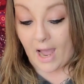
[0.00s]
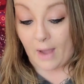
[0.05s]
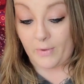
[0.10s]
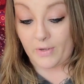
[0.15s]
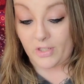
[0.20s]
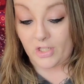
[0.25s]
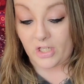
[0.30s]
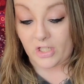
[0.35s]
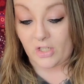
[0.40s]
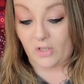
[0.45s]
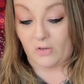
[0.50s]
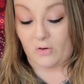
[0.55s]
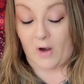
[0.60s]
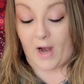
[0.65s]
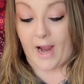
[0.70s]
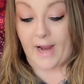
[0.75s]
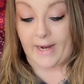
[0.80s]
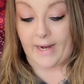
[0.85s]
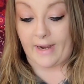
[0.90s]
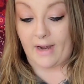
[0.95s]
I was just
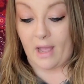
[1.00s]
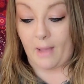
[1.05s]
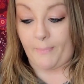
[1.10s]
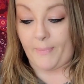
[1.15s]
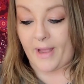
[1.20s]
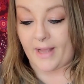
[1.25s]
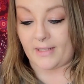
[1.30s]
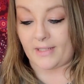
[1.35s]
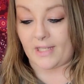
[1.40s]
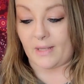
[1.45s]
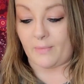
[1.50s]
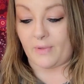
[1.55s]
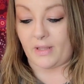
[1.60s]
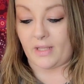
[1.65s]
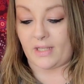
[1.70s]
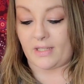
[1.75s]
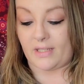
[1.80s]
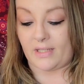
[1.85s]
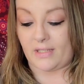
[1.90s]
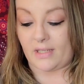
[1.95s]
cracking up at some
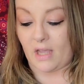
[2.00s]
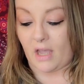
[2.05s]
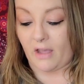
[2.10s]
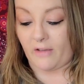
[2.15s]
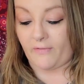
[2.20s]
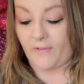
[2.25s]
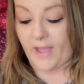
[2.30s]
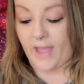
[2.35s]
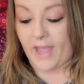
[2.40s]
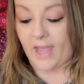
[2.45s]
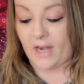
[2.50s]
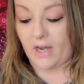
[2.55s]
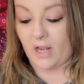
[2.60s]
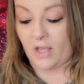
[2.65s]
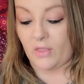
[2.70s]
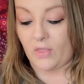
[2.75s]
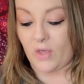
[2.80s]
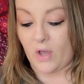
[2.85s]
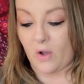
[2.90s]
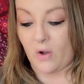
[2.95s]
of this stuff.
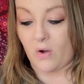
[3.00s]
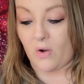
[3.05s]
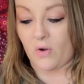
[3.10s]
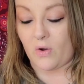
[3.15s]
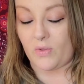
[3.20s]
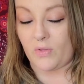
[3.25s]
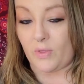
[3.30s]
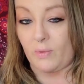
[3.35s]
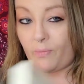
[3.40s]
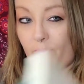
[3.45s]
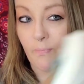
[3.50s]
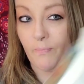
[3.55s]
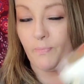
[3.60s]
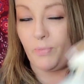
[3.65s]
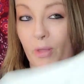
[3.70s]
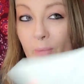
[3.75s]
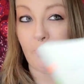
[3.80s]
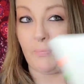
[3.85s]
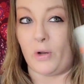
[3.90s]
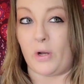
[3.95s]
And though
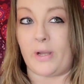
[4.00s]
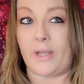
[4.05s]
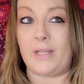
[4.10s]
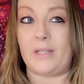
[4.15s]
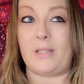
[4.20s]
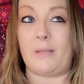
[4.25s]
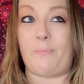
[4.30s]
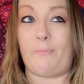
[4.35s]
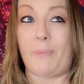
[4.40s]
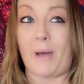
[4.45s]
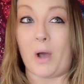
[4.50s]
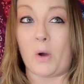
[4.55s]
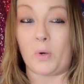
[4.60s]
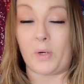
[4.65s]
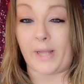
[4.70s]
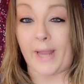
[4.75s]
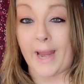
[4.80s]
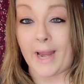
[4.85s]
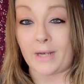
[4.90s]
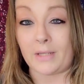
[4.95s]
the book is
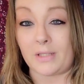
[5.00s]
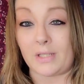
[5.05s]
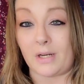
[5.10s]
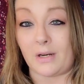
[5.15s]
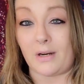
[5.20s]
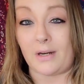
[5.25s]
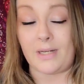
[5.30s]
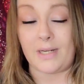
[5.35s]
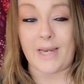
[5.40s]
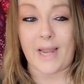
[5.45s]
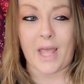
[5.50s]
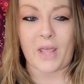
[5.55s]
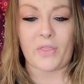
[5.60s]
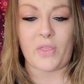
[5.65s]
about cancer and